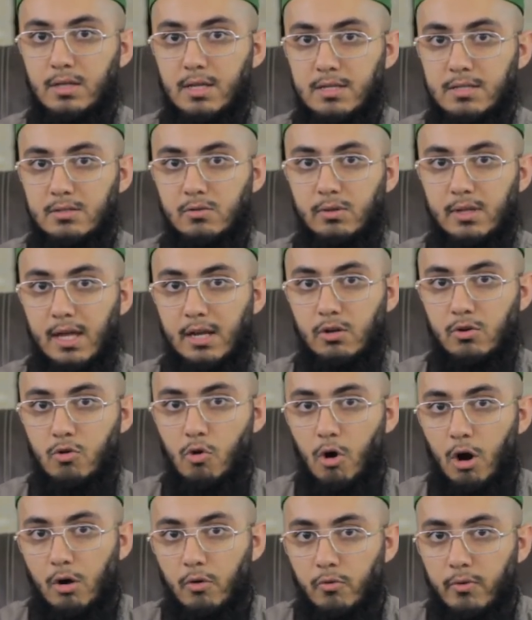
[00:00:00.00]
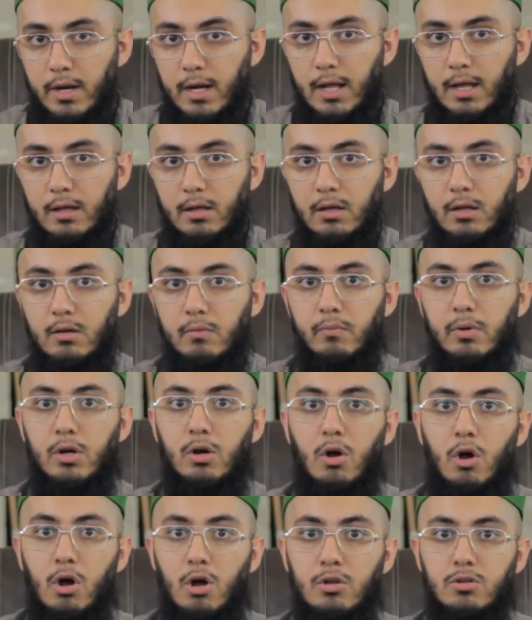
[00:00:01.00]
this that you are reading,
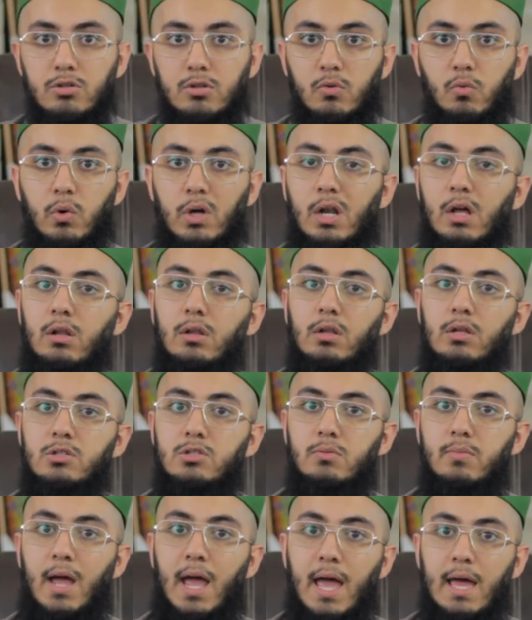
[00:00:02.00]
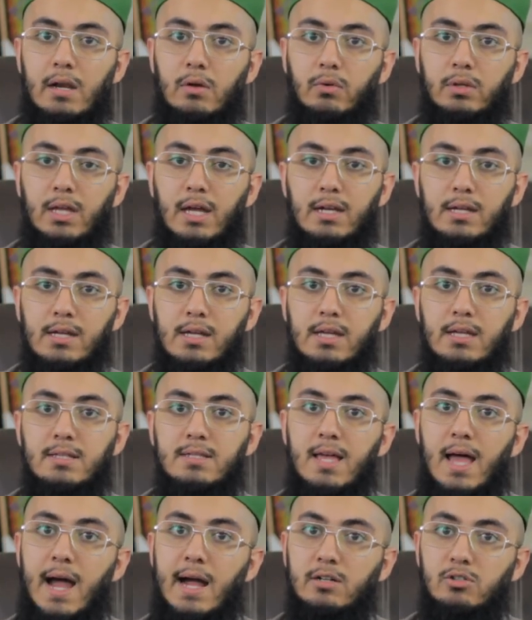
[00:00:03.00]
but also what Allah subhanahu wa ta'ala
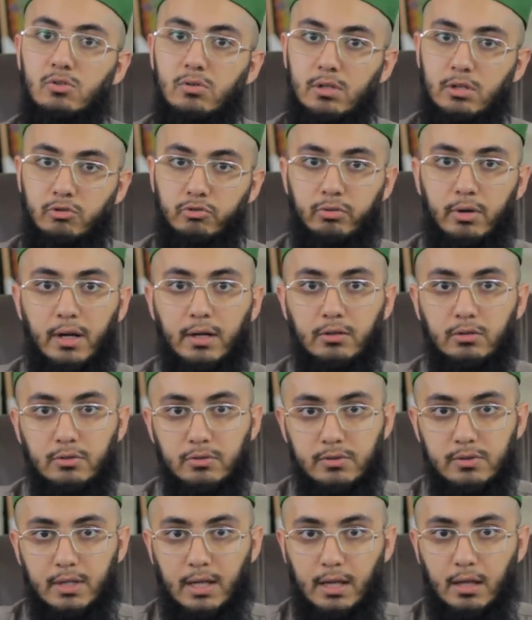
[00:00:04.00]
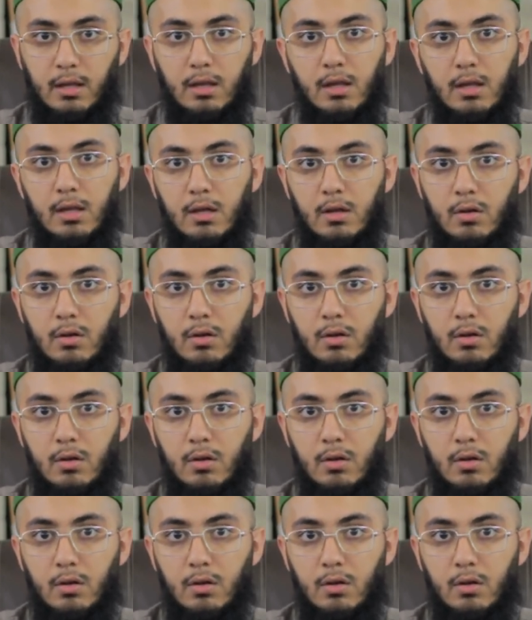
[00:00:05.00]
is actually trying to say.